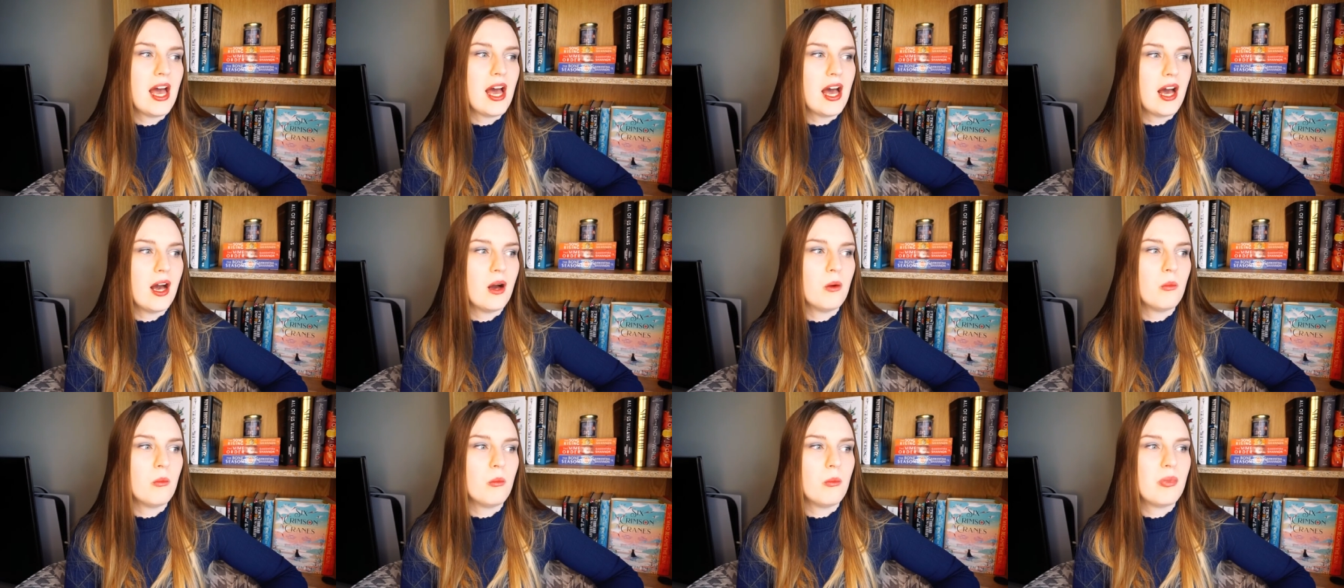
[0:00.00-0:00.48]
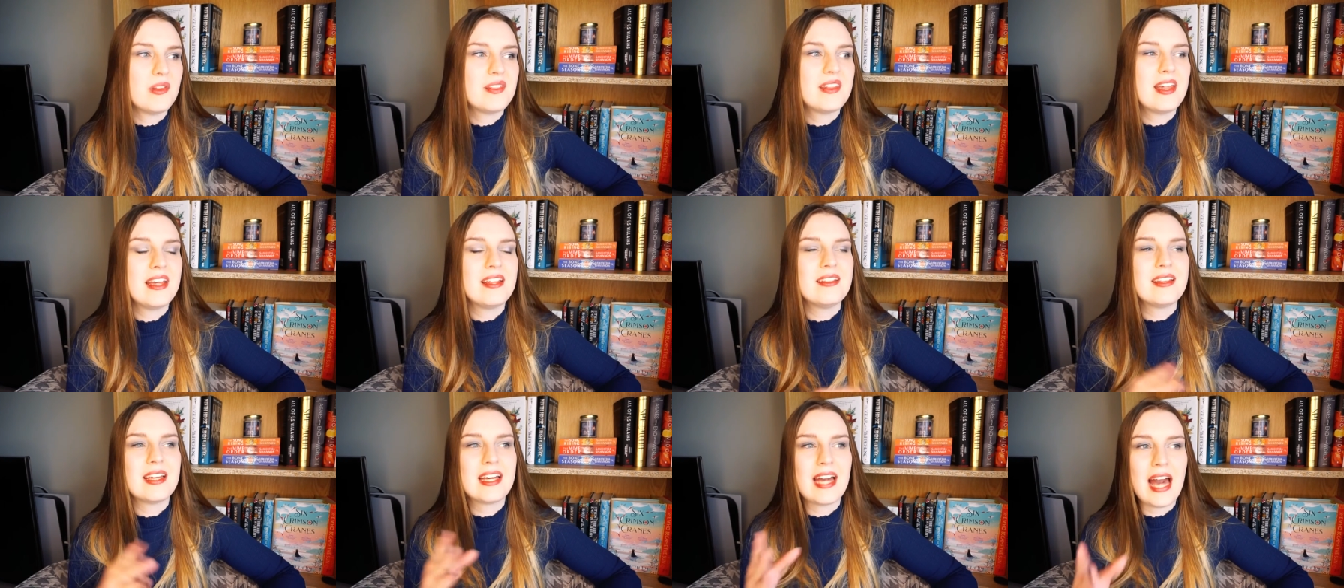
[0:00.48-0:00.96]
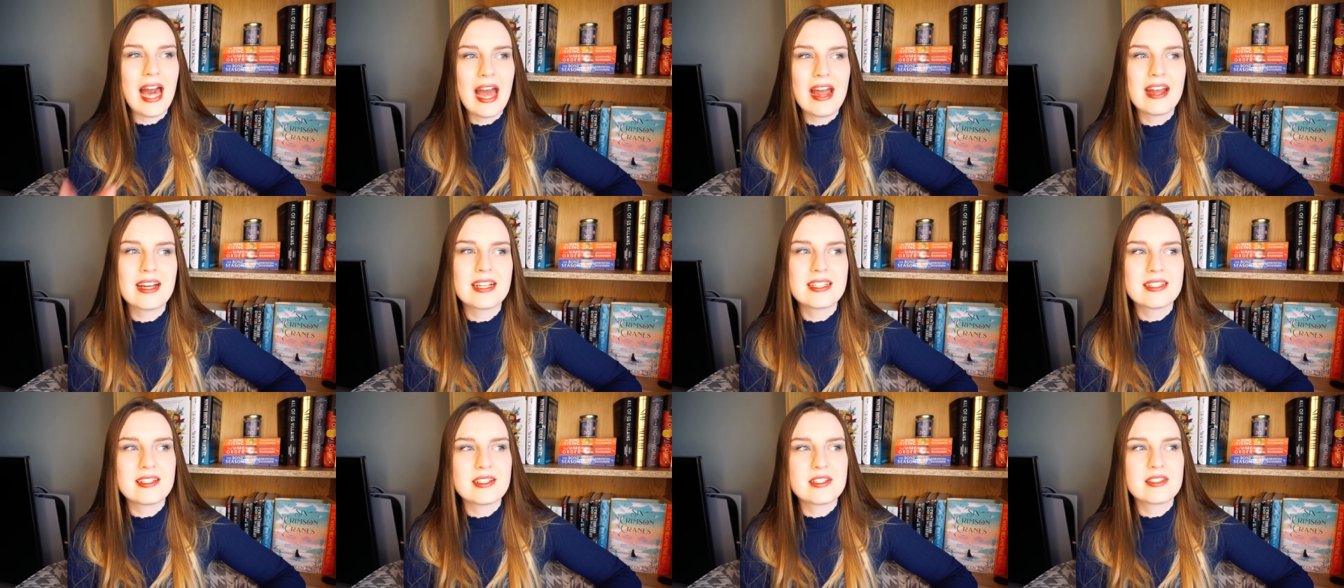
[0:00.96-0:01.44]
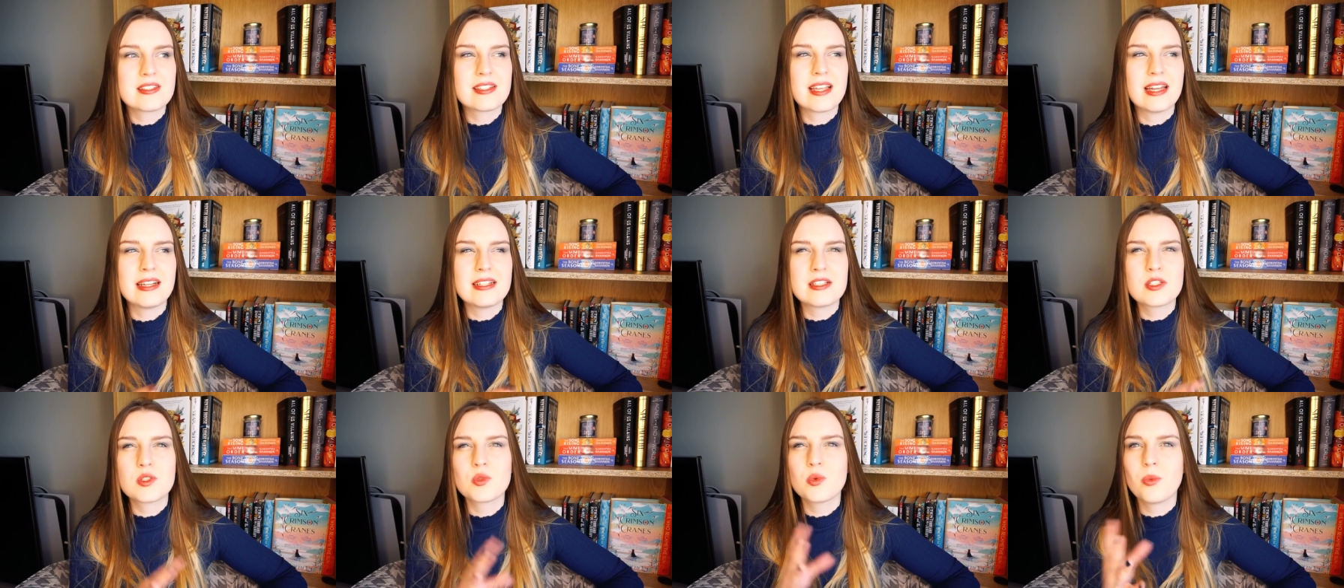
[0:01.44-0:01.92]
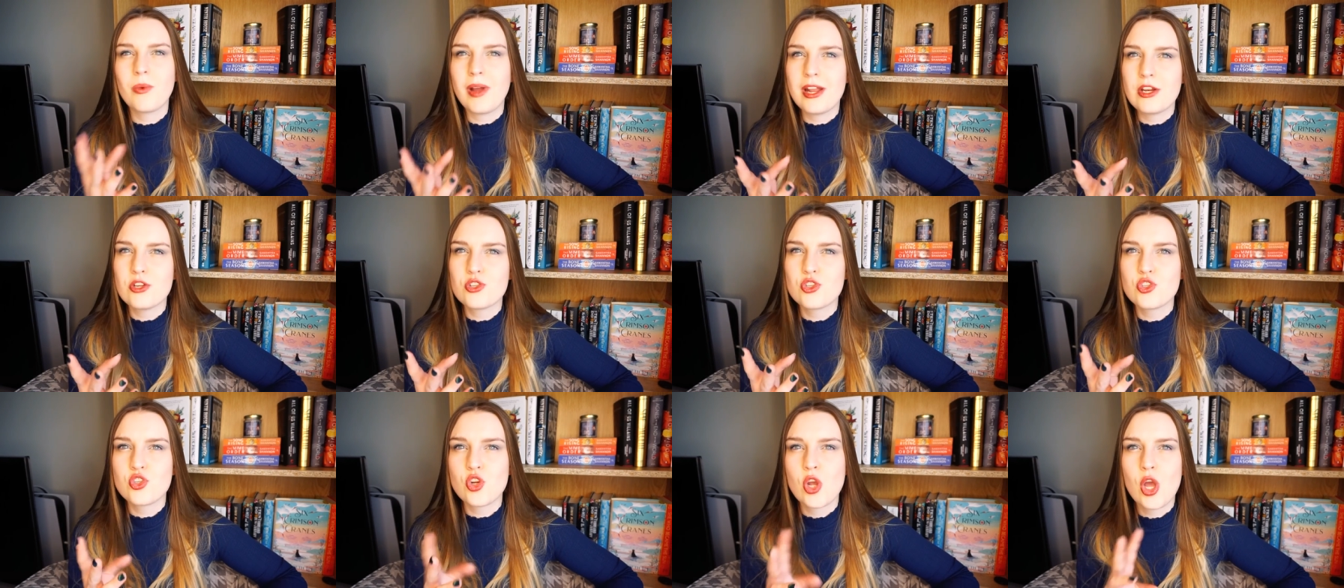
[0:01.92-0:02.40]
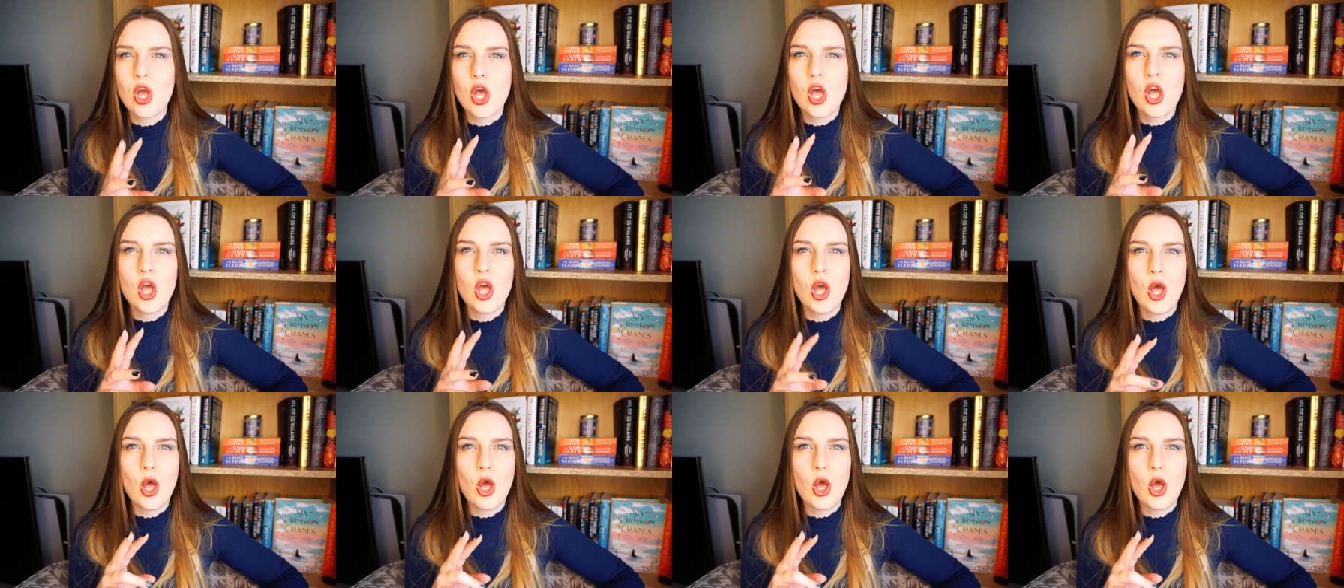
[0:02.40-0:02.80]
but then the characters kind of switch